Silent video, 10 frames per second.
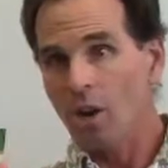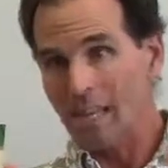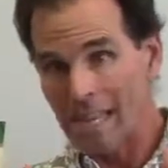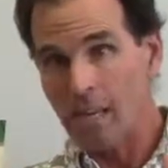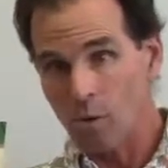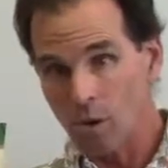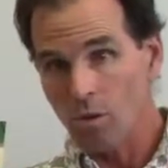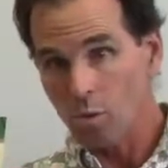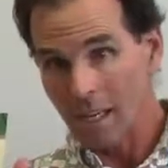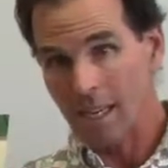equal
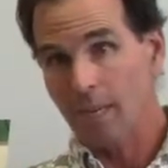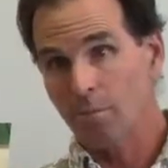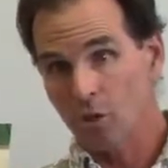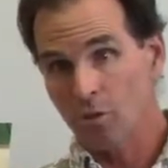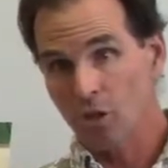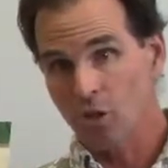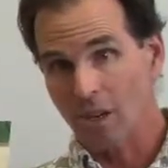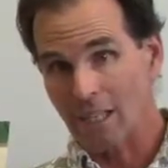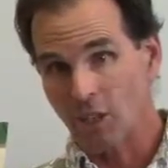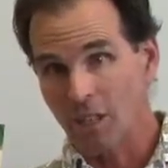when it comes to
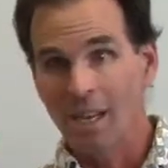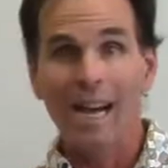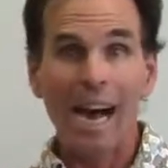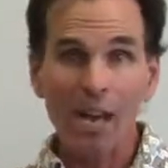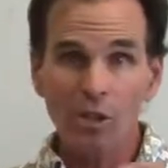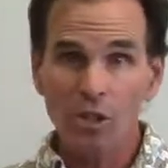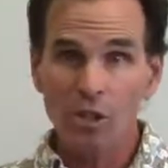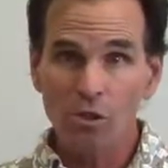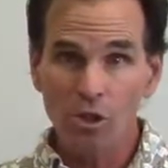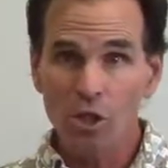instruction. I always
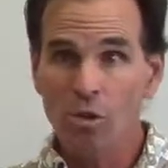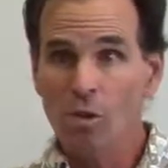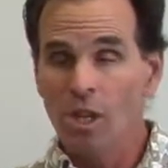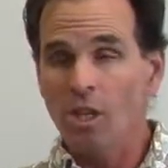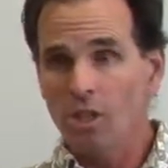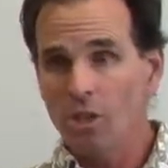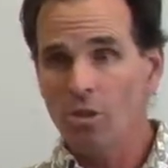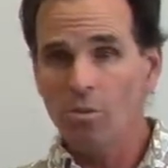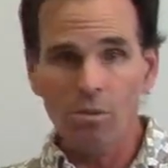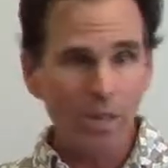use
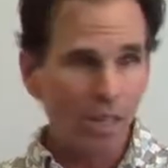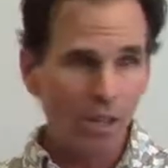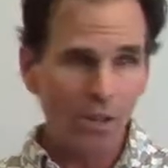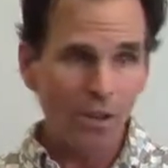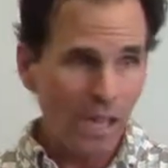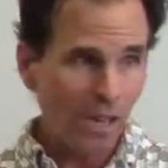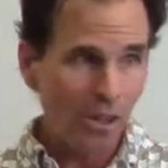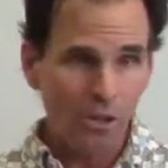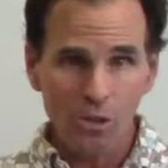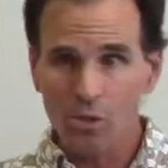two
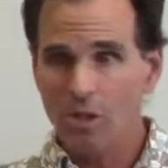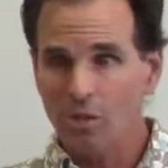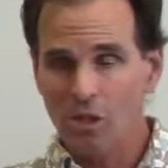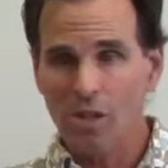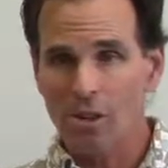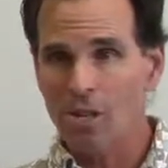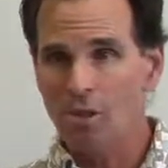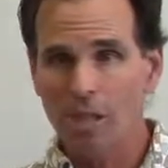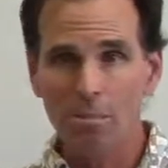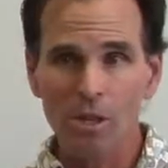clear sort of
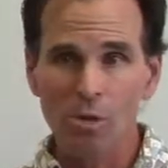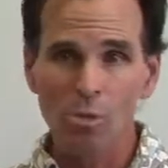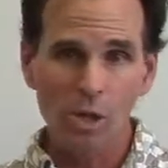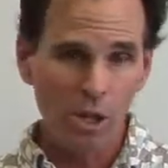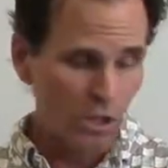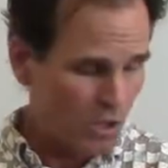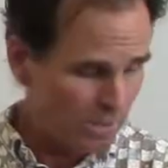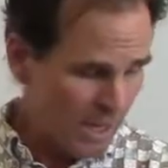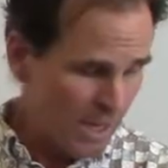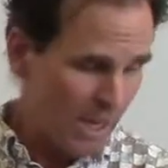stereotypical words.
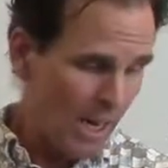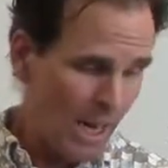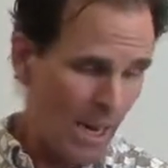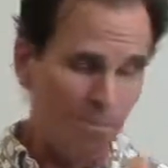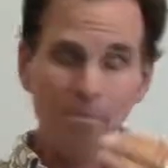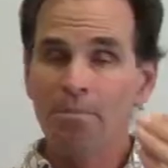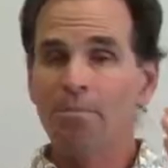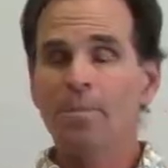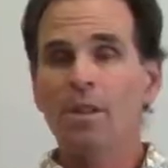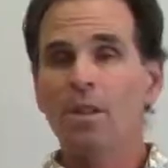
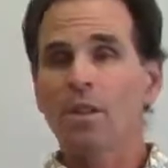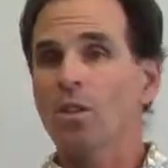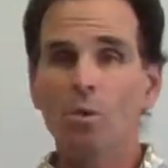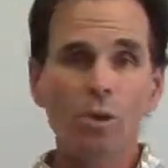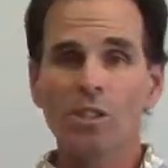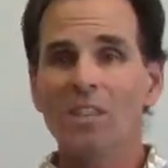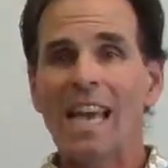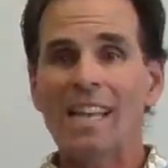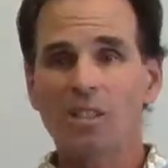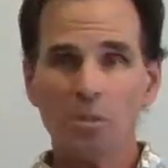The word
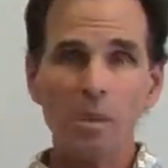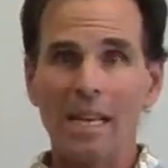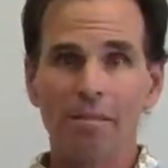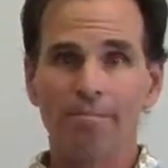sandspit.